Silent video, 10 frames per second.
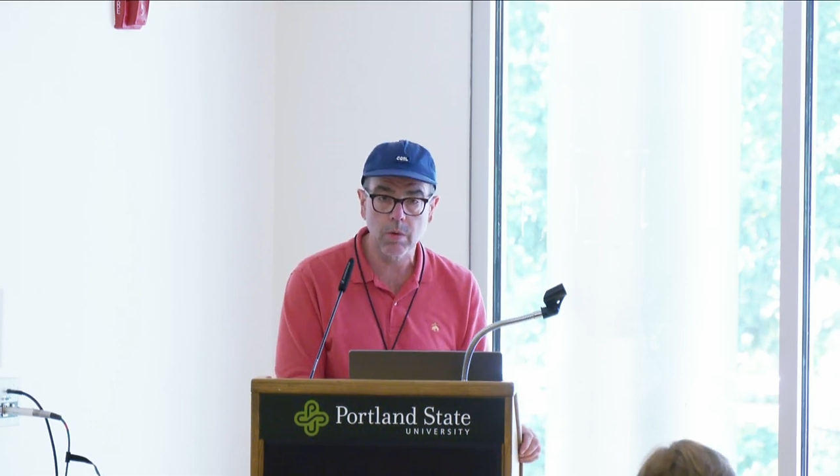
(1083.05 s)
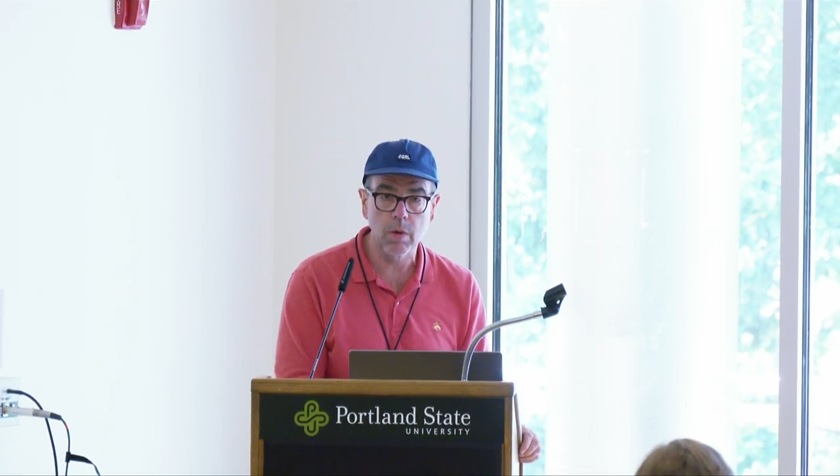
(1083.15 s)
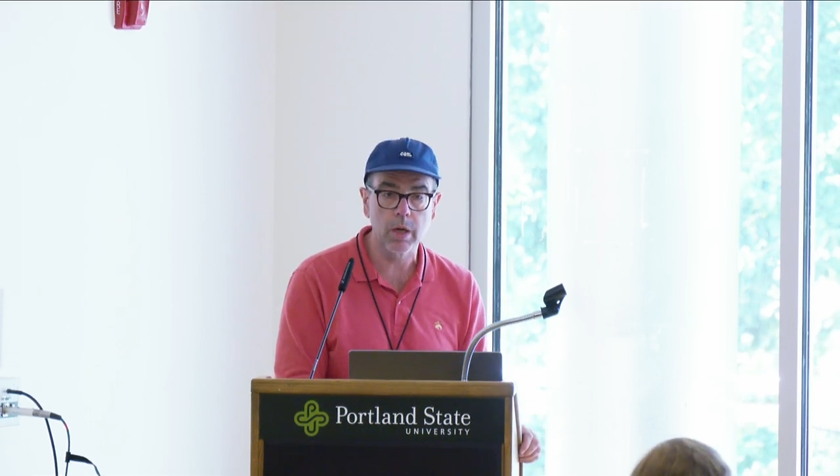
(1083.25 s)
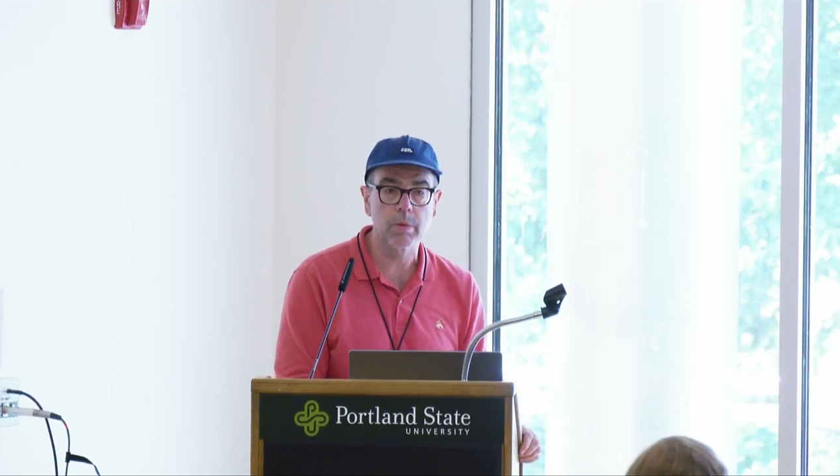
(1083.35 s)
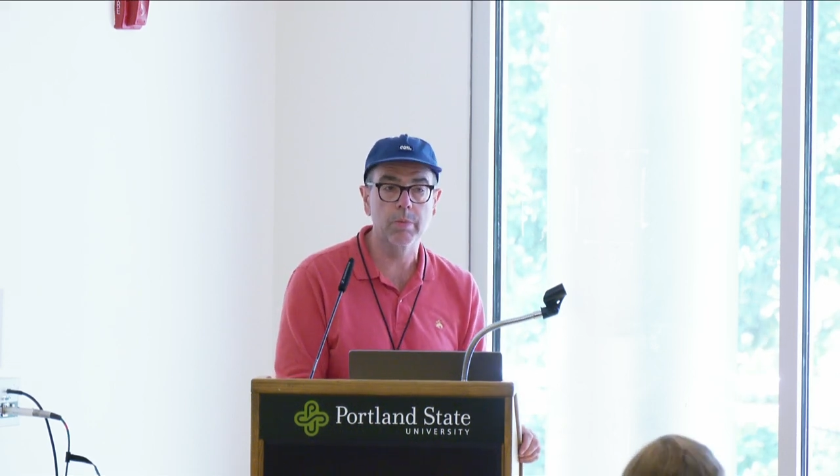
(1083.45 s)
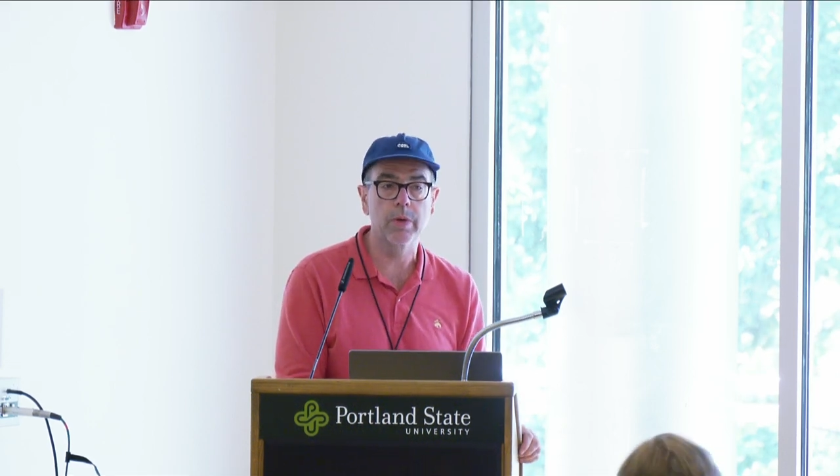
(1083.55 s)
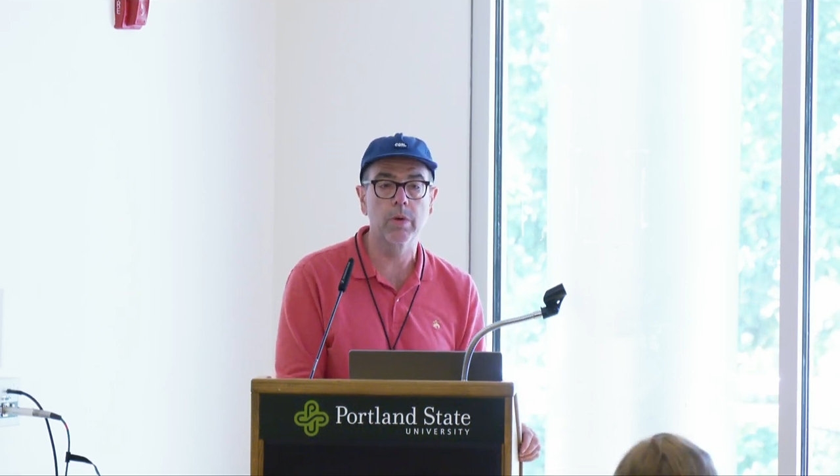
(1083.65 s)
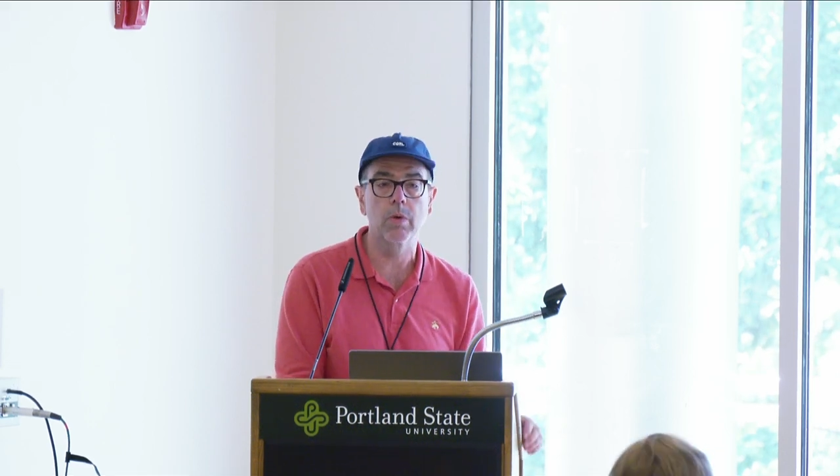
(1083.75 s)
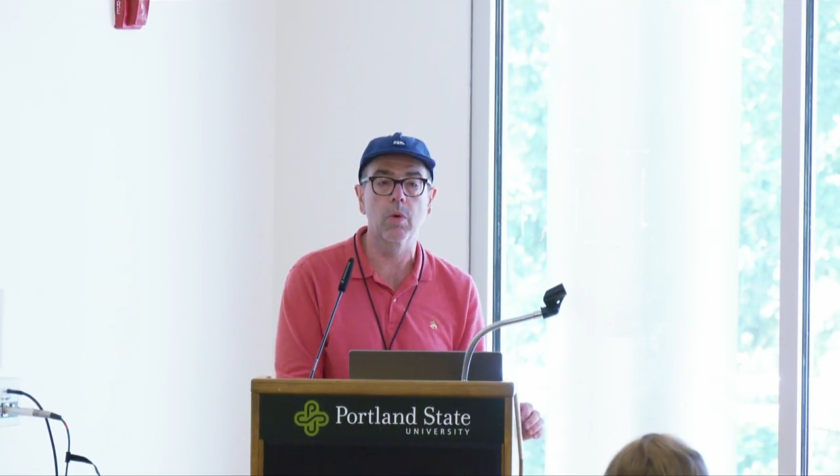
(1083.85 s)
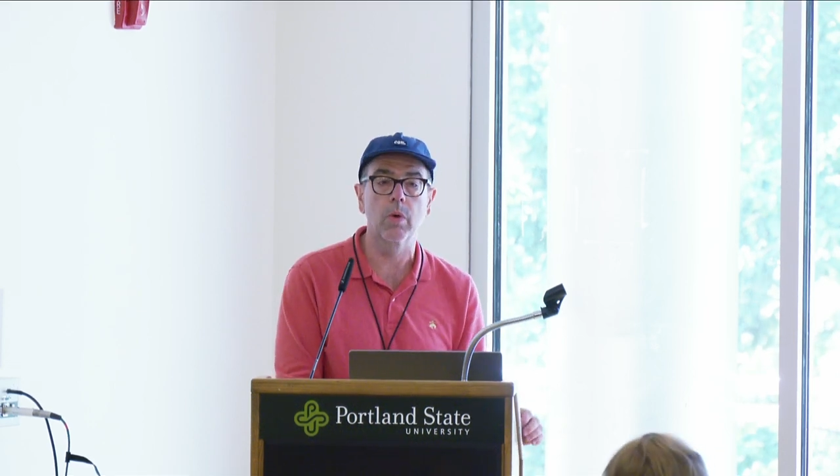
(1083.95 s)
quantum
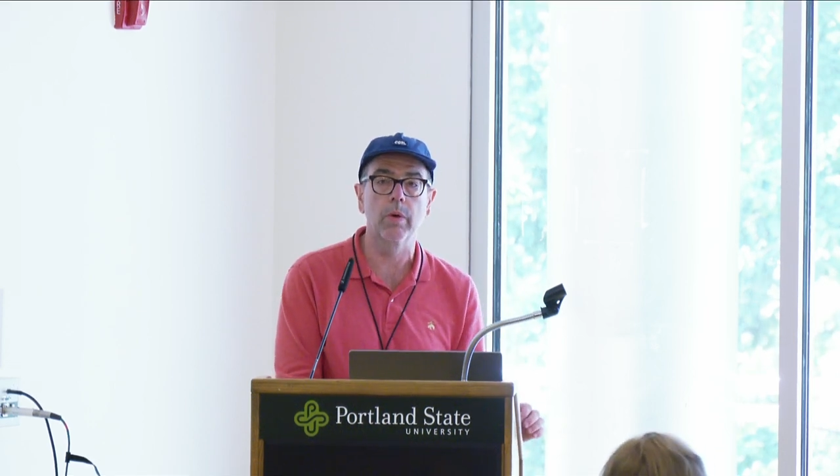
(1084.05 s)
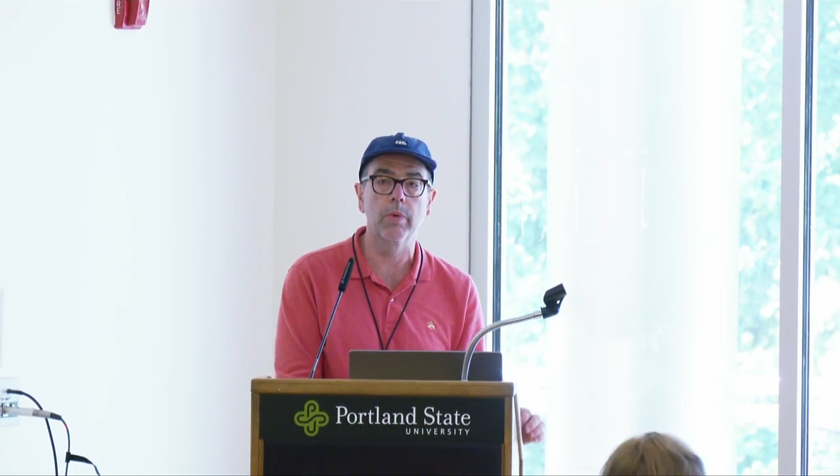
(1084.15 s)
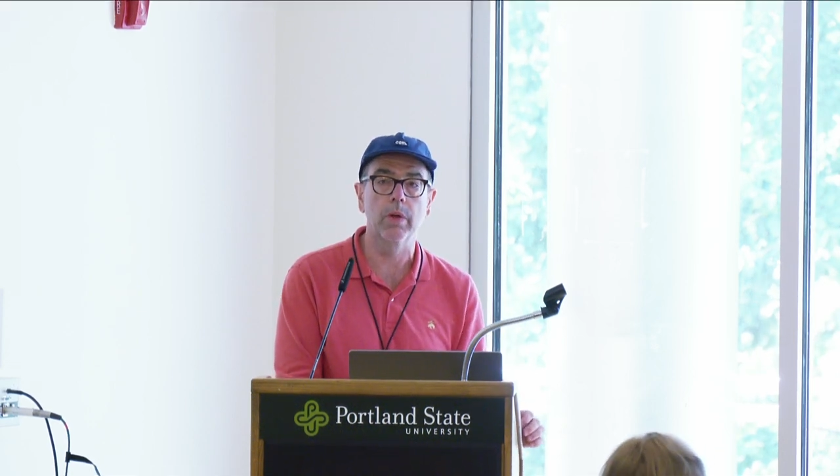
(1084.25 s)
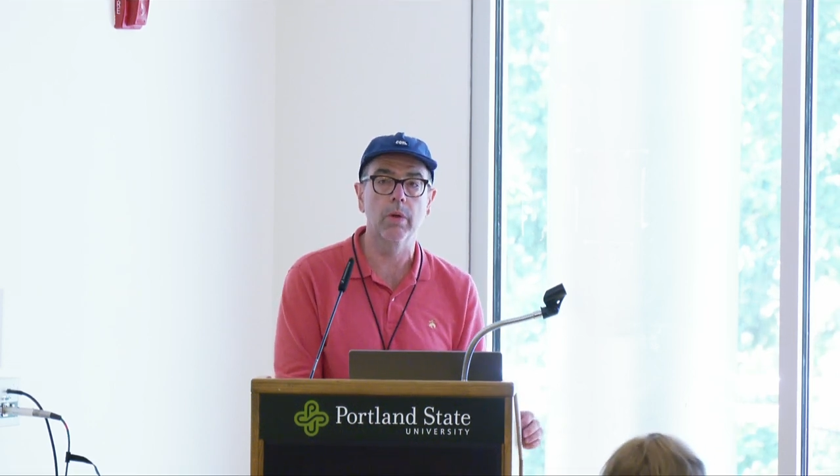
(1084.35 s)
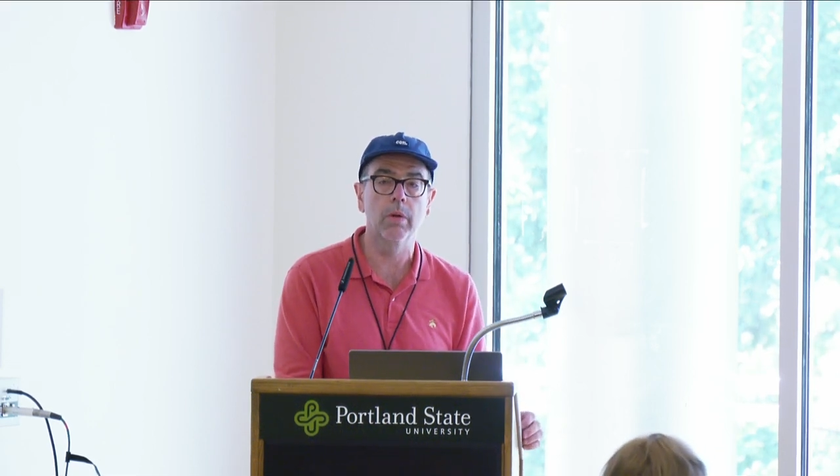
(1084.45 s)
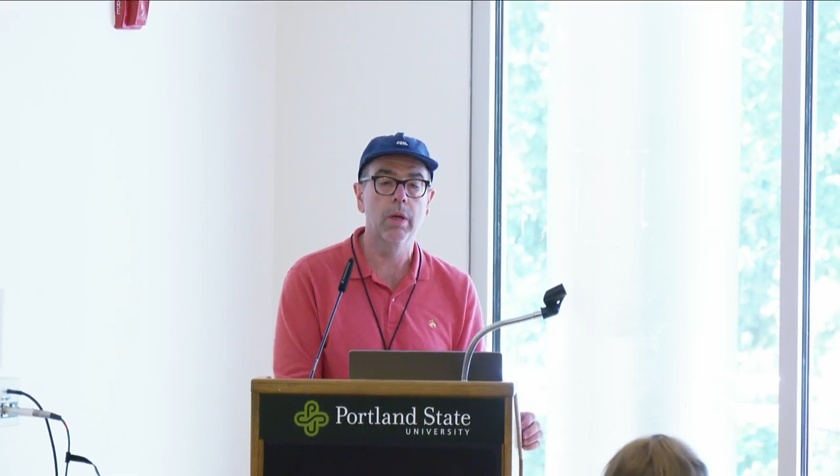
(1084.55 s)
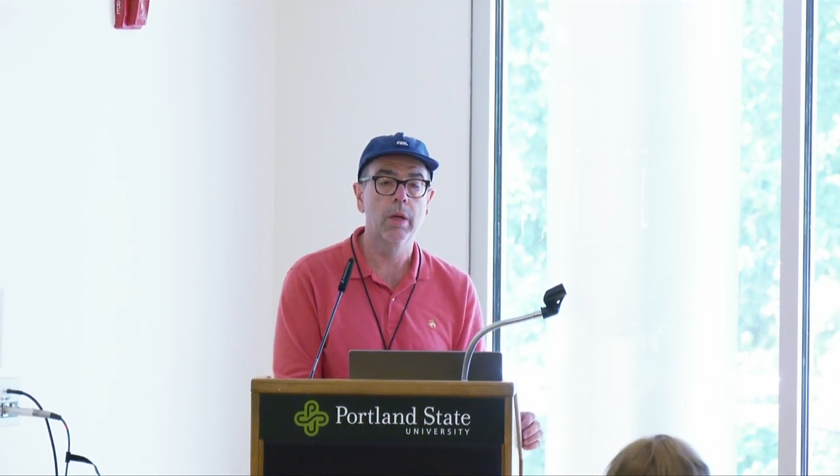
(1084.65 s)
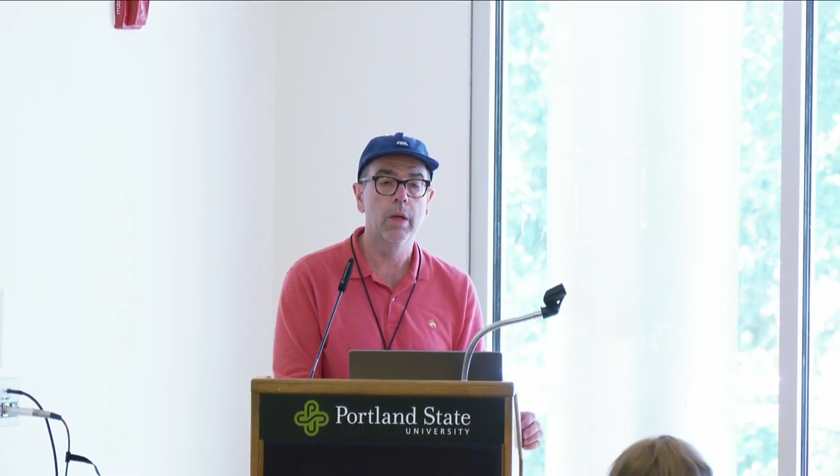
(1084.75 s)
computer or a real